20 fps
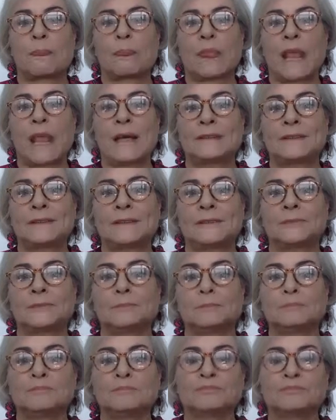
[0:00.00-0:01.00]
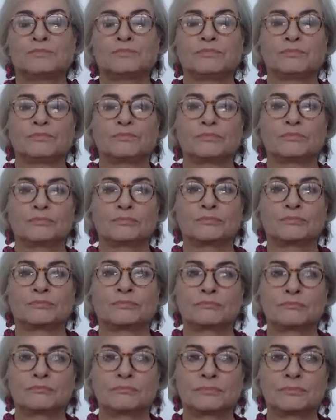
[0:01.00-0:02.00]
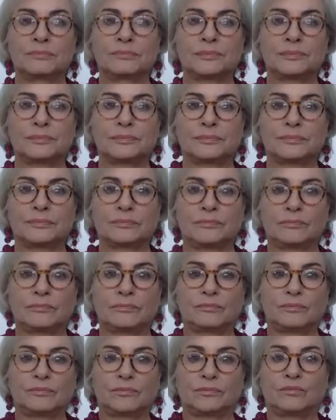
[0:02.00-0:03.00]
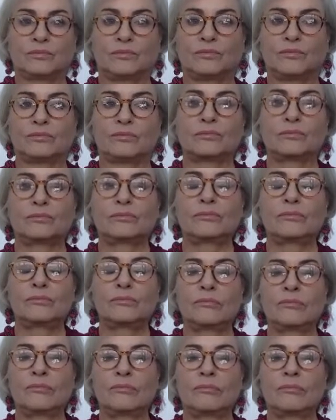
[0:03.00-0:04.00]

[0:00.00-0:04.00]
(not speaking)